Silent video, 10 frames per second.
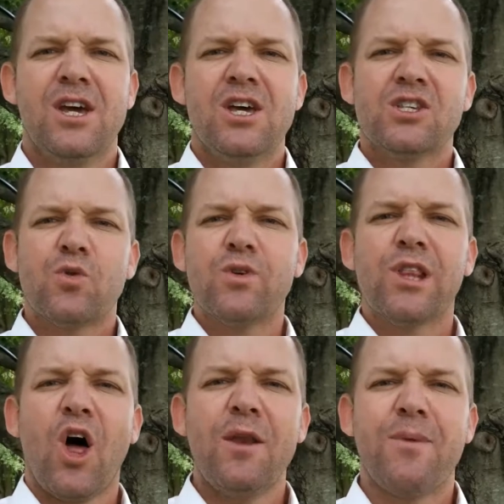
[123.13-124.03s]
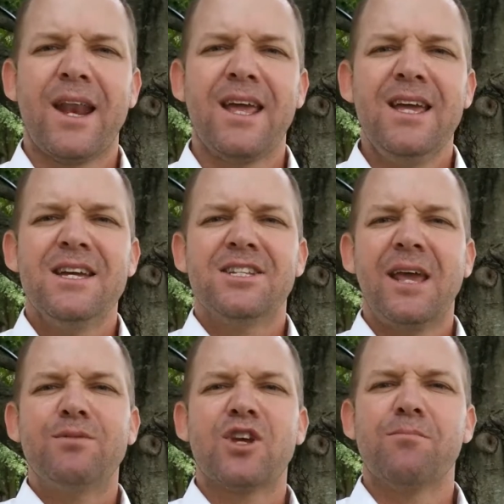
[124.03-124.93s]
So with line betting,
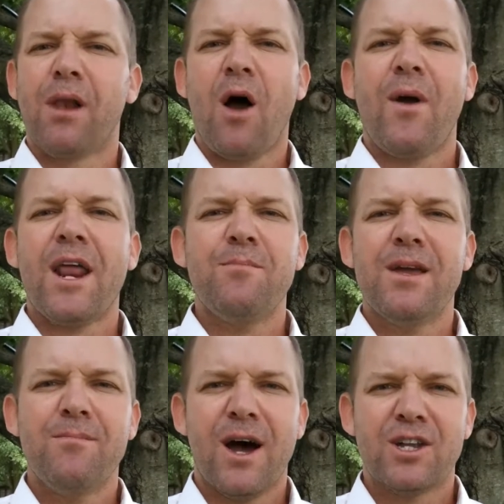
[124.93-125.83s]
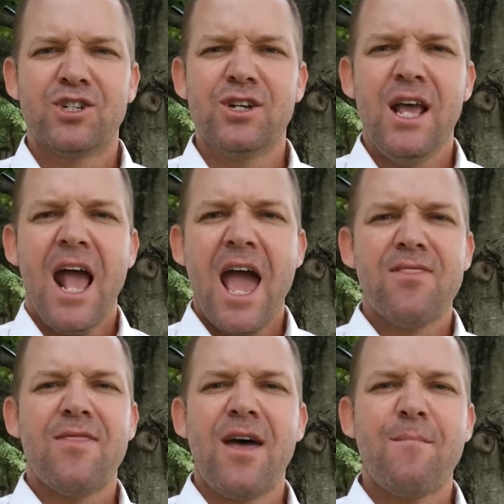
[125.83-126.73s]
teams can blow out a big margin, and
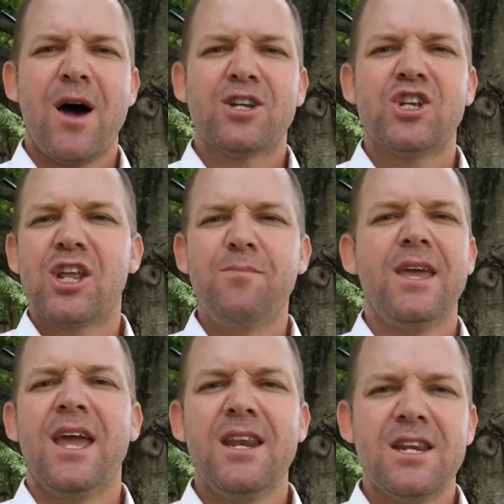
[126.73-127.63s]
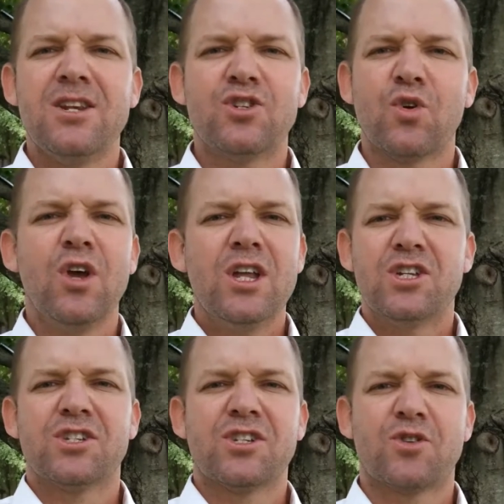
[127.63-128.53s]
then that margin can be eaten into
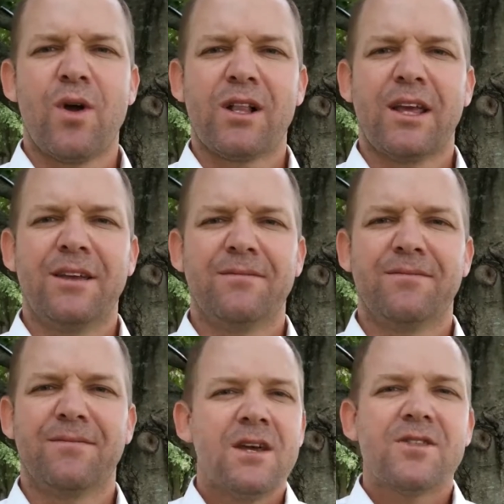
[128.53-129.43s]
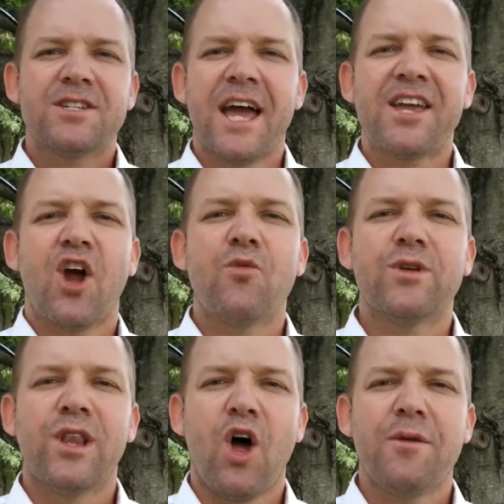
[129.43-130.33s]
just as quickly. The take-home with
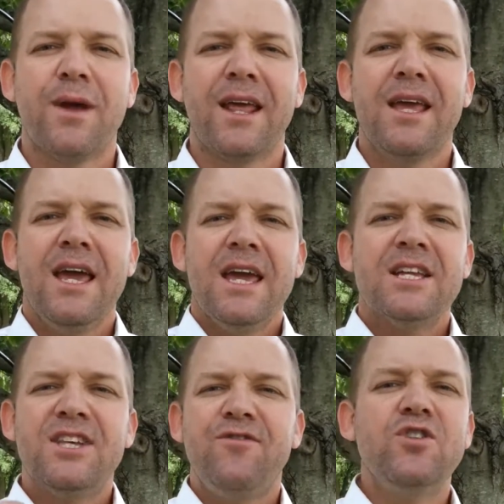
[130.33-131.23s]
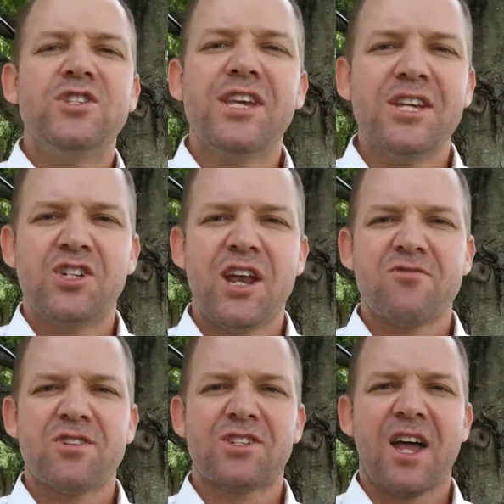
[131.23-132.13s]
line betting is if you see a
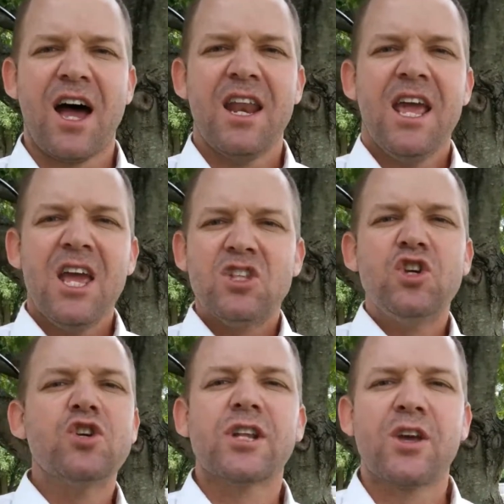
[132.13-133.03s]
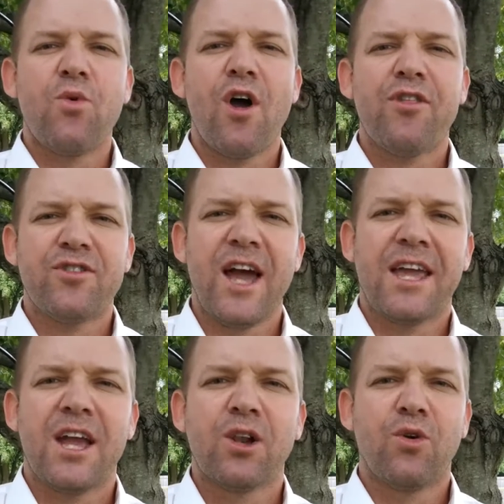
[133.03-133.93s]
generous start, it's usually worth
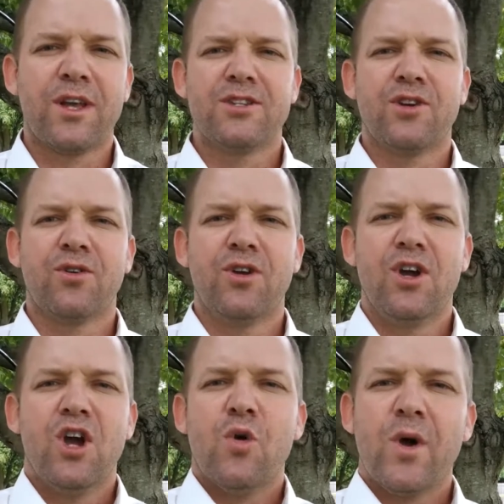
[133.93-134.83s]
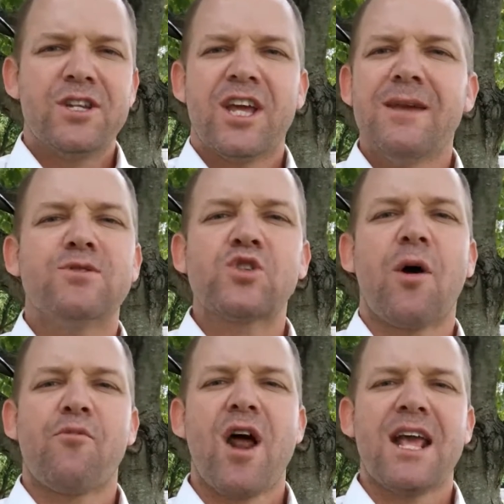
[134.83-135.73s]
taking a look into. When teams stop
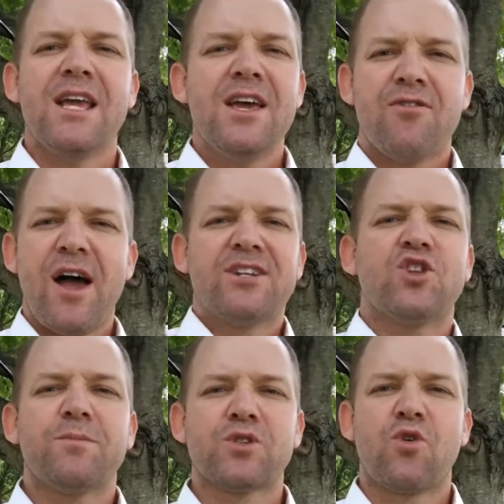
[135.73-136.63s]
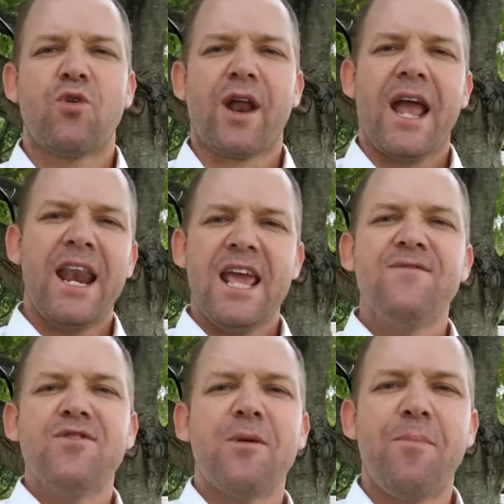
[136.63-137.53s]
running, they stop scoring, and
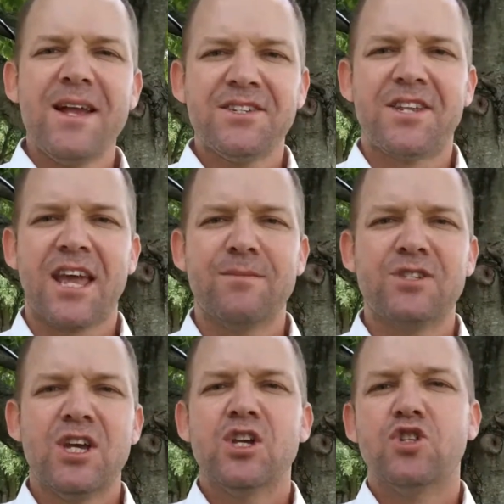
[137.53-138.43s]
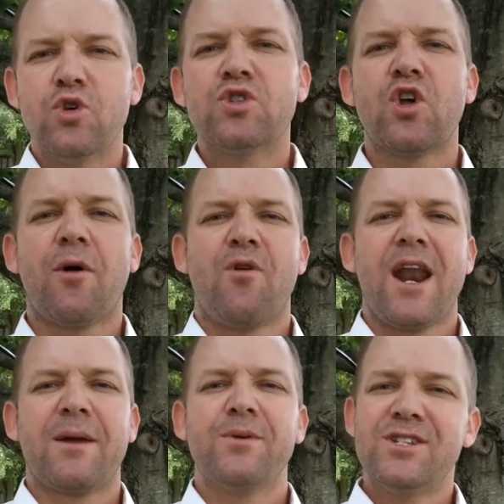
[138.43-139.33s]
even the best teams do stop
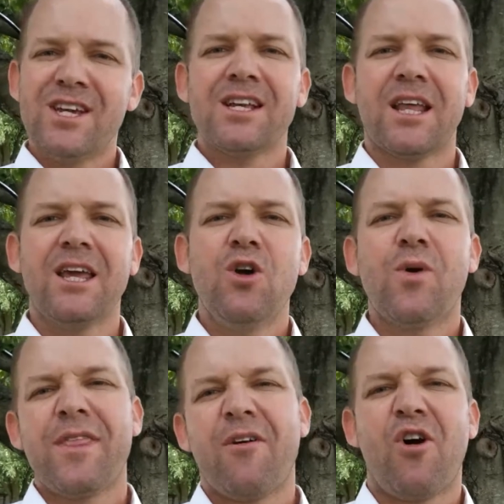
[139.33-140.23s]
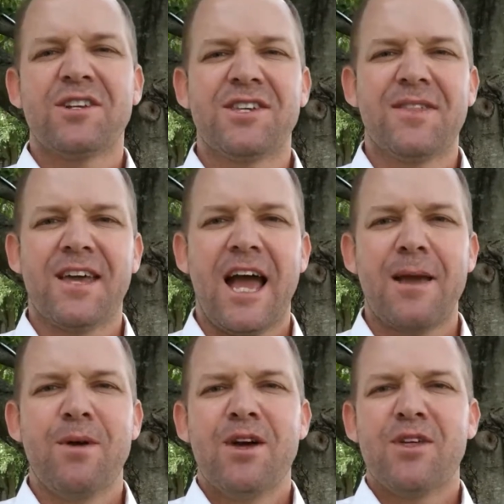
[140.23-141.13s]
running, particularly when they're icing the
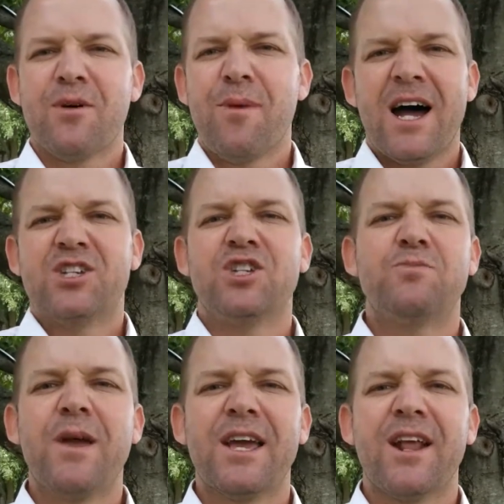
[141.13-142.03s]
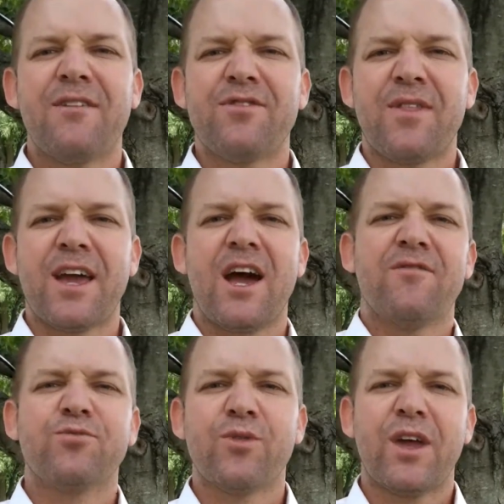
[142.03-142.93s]
game. The margin's big enough that they're
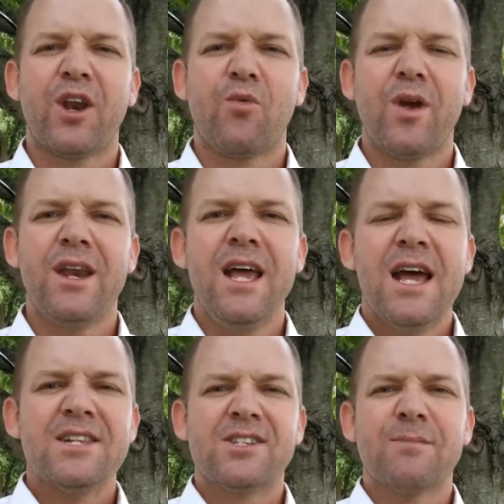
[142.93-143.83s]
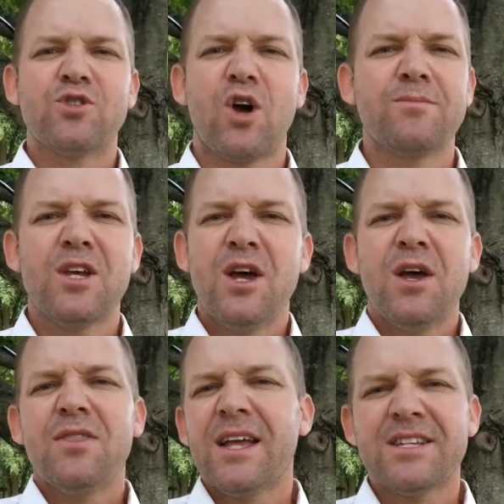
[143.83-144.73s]
comfortable they're going to win, and sometimes
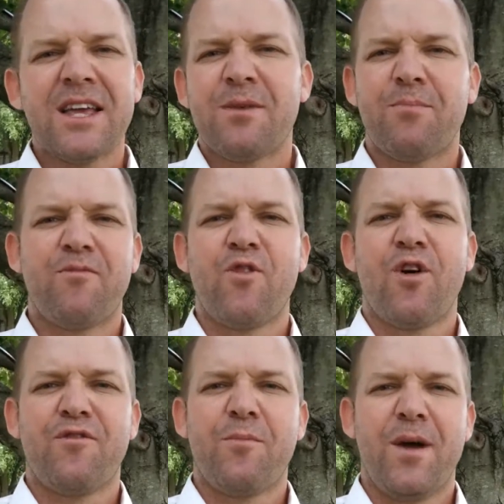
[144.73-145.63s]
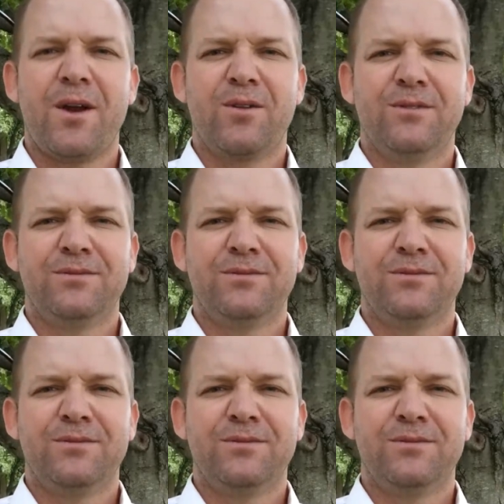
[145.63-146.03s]
they take the foot off the pedal.